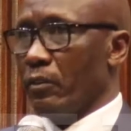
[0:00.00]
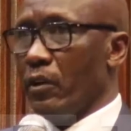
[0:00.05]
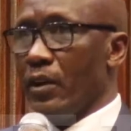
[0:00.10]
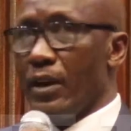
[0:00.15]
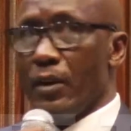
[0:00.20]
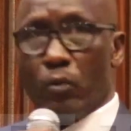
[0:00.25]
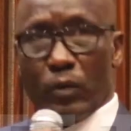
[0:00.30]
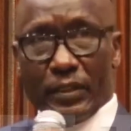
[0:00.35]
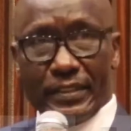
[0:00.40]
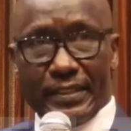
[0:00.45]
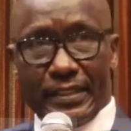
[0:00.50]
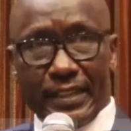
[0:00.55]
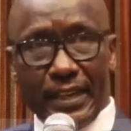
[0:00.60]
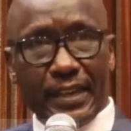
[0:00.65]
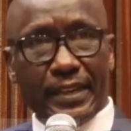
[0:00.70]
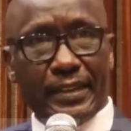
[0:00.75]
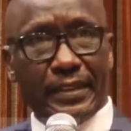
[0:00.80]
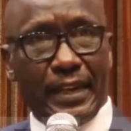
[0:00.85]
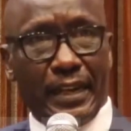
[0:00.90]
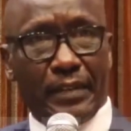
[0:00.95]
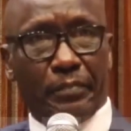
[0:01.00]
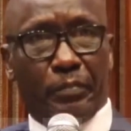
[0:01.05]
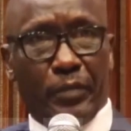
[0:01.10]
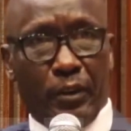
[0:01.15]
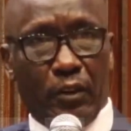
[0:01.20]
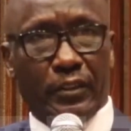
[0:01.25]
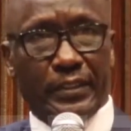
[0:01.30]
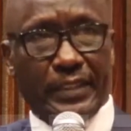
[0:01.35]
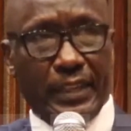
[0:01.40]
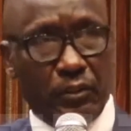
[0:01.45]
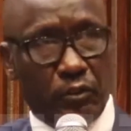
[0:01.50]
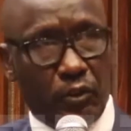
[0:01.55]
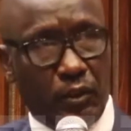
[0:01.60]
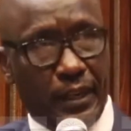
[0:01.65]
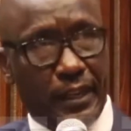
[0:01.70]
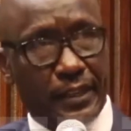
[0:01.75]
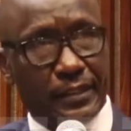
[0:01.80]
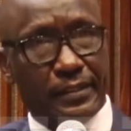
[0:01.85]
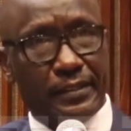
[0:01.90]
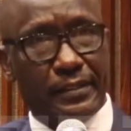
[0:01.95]
oil was selling at below
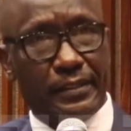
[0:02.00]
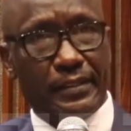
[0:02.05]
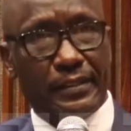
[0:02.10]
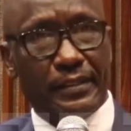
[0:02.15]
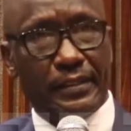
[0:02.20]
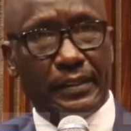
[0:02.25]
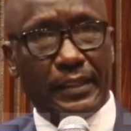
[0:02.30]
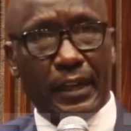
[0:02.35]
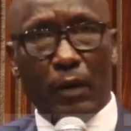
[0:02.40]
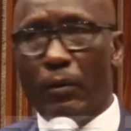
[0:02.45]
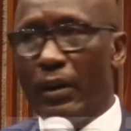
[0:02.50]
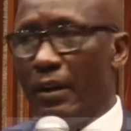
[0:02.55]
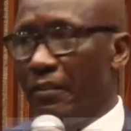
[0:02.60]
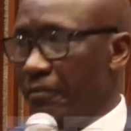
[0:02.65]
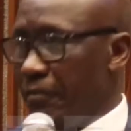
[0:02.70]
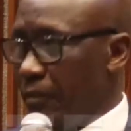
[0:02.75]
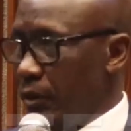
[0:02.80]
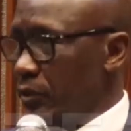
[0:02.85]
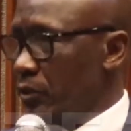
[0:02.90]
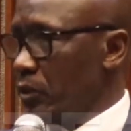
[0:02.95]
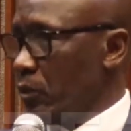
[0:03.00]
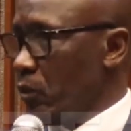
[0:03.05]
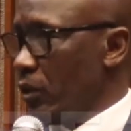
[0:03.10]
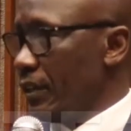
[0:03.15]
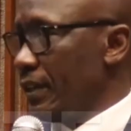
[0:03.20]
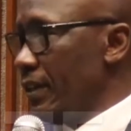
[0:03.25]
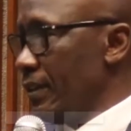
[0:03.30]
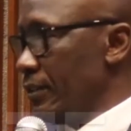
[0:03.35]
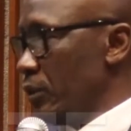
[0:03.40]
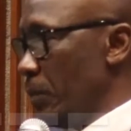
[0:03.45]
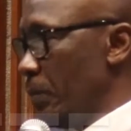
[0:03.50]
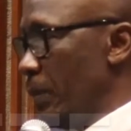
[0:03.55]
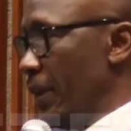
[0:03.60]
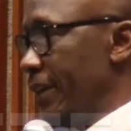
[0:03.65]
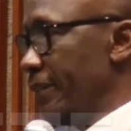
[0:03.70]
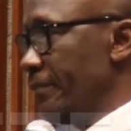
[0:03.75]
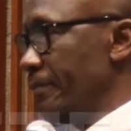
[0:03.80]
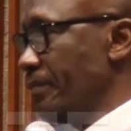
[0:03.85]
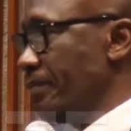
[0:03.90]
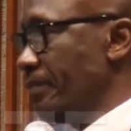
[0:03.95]
$10, that we are forced to cut our
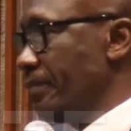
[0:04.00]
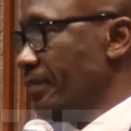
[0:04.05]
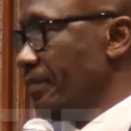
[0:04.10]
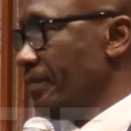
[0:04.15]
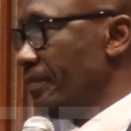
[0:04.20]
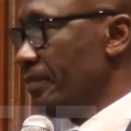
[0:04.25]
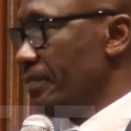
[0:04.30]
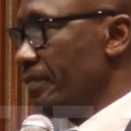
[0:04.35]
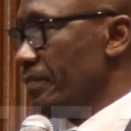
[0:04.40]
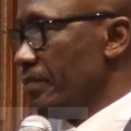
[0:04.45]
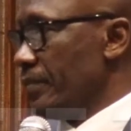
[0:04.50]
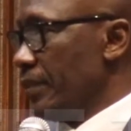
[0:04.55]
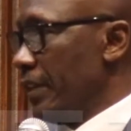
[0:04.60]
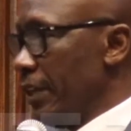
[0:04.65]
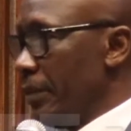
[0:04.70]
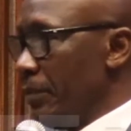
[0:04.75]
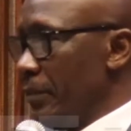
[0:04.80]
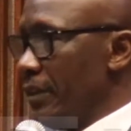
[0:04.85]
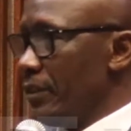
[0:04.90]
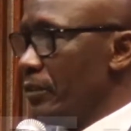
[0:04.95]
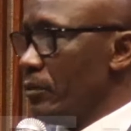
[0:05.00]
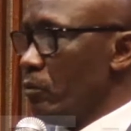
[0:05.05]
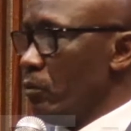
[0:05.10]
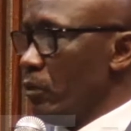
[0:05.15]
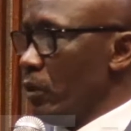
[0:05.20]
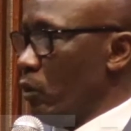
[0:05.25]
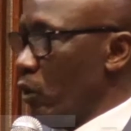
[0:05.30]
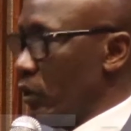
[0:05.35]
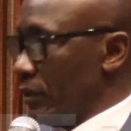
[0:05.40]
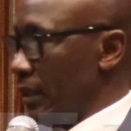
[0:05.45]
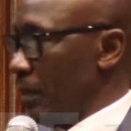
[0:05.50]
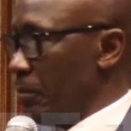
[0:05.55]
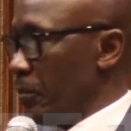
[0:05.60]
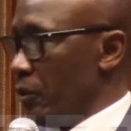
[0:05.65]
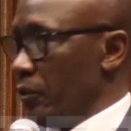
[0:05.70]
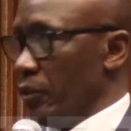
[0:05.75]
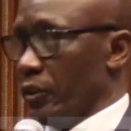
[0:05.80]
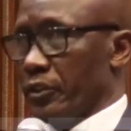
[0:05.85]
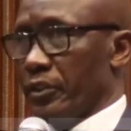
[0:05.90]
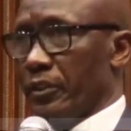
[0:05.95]
supply. It means we cut our
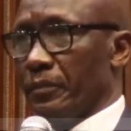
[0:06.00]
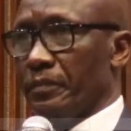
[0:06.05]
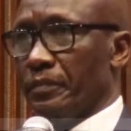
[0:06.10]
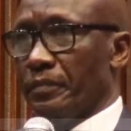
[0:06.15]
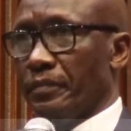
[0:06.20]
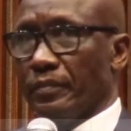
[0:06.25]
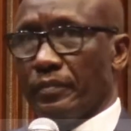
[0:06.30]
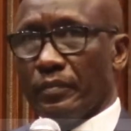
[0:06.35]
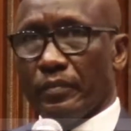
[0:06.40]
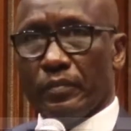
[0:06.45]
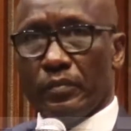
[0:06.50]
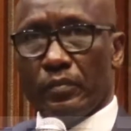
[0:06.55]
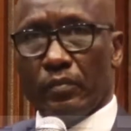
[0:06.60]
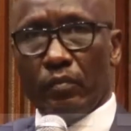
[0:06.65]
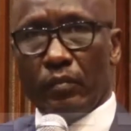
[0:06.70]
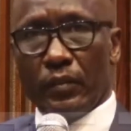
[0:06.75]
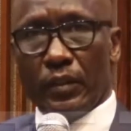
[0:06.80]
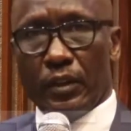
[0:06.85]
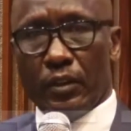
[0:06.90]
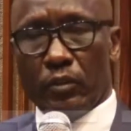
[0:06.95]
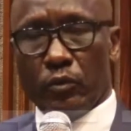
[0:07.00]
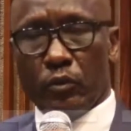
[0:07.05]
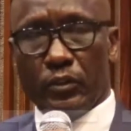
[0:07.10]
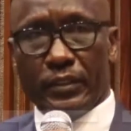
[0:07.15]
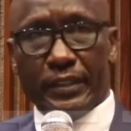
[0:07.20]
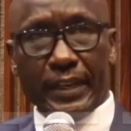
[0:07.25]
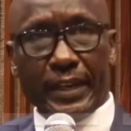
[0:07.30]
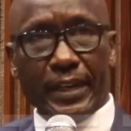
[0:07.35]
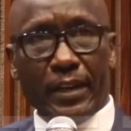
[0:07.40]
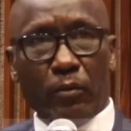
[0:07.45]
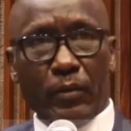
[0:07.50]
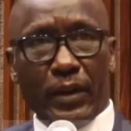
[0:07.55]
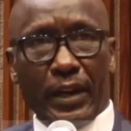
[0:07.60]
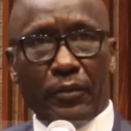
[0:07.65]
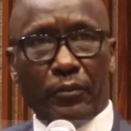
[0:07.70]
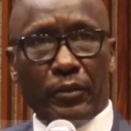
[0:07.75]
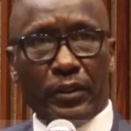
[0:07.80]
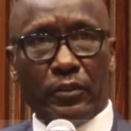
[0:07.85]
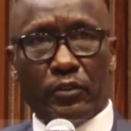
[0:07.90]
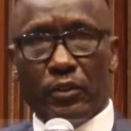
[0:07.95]
production. Today, we
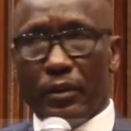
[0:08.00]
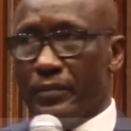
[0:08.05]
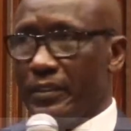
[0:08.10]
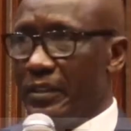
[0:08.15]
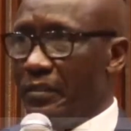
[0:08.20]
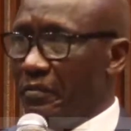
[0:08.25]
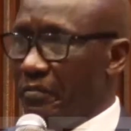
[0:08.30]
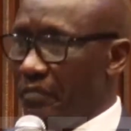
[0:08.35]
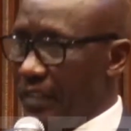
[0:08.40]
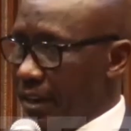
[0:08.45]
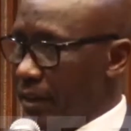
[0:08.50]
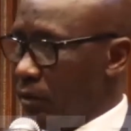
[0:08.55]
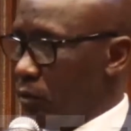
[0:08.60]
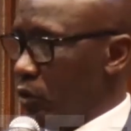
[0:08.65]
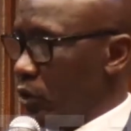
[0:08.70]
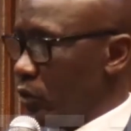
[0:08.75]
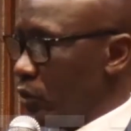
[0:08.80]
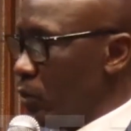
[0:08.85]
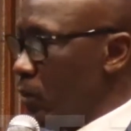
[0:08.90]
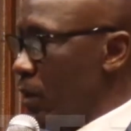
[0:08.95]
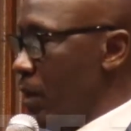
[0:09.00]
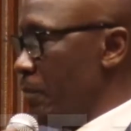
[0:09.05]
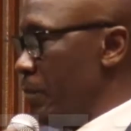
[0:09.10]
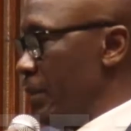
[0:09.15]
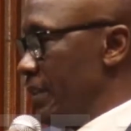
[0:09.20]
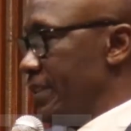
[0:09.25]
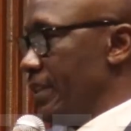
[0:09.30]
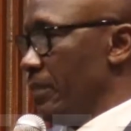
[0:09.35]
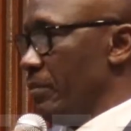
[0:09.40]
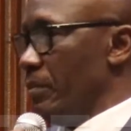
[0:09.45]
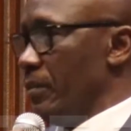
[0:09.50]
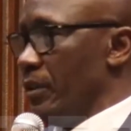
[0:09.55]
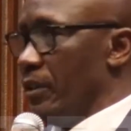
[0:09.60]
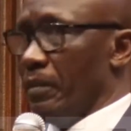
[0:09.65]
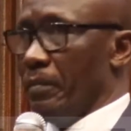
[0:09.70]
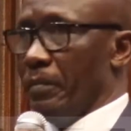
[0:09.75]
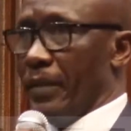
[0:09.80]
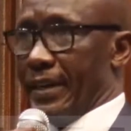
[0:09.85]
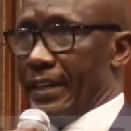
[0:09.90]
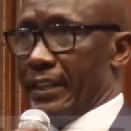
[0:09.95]
are doing something very close to 1.7
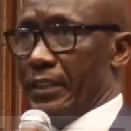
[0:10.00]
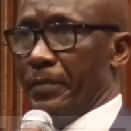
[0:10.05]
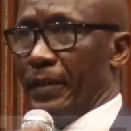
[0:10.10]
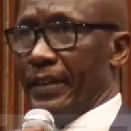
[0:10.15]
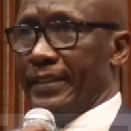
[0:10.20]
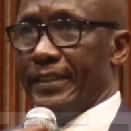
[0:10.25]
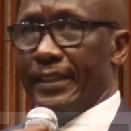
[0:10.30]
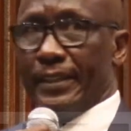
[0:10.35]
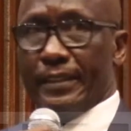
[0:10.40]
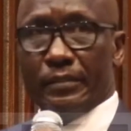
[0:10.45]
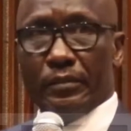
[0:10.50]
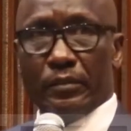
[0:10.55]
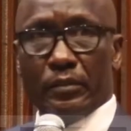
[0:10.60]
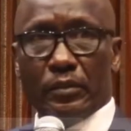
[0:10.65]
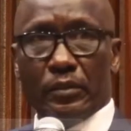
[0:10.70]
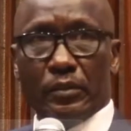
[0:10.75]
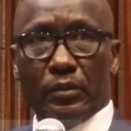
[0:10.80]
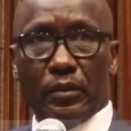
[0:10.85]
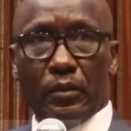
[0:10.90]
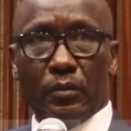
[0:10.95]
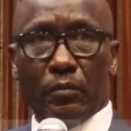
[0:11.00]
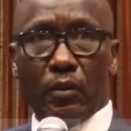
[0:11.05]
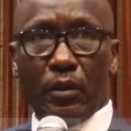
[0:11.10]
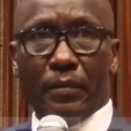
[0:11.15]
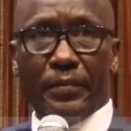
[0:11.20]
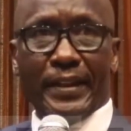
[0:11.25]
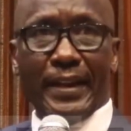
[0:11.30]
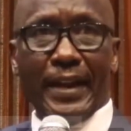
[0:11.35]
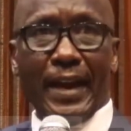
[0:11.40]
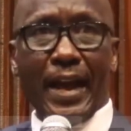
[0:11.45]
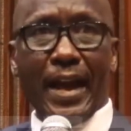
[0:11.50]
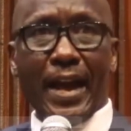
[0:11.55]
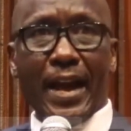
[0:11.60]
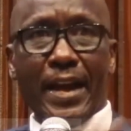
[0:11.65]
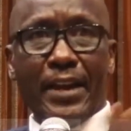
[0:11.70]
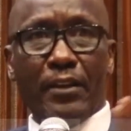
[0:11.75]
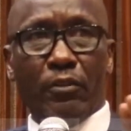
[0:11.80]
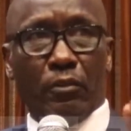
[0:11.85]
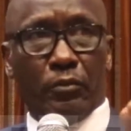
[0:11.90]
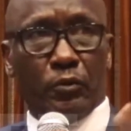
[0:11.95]
million barrels per day from the
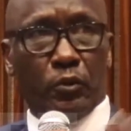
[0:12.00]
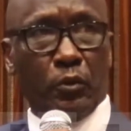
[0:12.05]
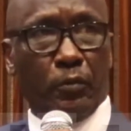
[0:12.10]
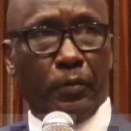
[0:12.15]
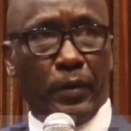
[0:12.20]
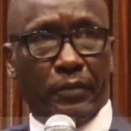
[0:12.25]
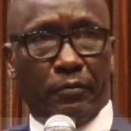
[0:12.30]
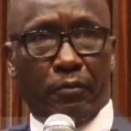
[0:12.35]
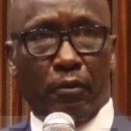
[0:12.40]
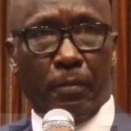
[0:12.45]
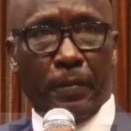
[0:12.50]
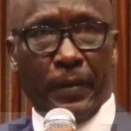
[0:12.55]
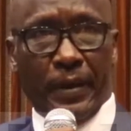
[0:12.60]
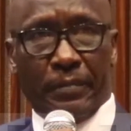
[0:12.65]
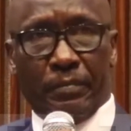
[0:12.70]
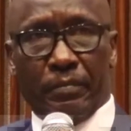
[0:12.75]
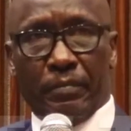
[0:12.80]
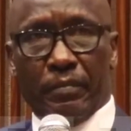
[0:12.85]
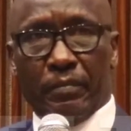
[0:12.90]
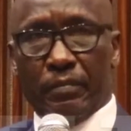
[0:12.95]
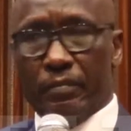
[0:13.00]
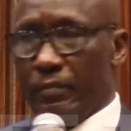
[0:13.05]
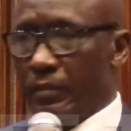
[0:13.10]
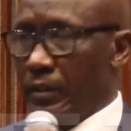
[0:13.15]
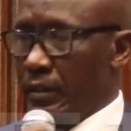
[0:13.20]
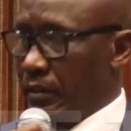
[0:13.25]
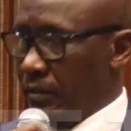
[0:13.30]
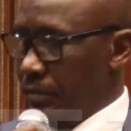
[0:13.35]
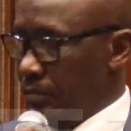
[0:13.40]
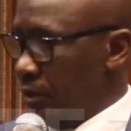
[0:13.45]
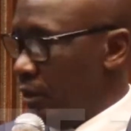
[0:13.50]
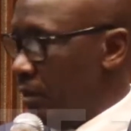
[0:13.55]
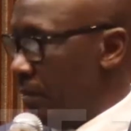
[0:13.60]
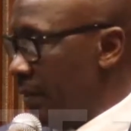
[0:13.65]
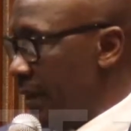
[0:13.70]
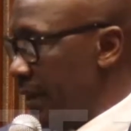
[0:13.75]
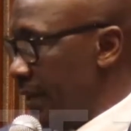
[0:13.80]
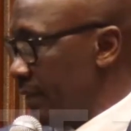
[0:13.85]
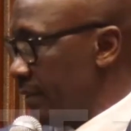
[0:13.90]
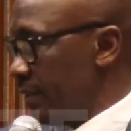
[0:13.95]
high of 2.45 million
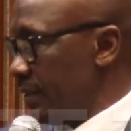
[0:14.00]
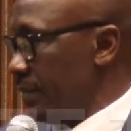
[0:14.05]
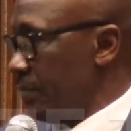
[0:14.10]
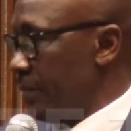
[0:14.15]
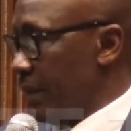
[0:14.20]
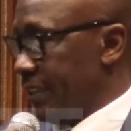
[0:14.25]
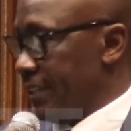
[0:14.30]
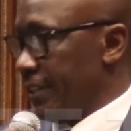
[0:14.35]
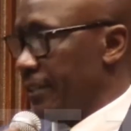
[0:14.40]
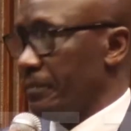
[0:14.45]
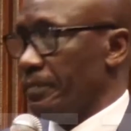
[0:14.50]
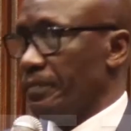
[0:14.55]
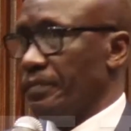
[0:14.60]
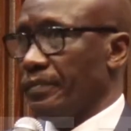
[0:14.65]
barrels per day.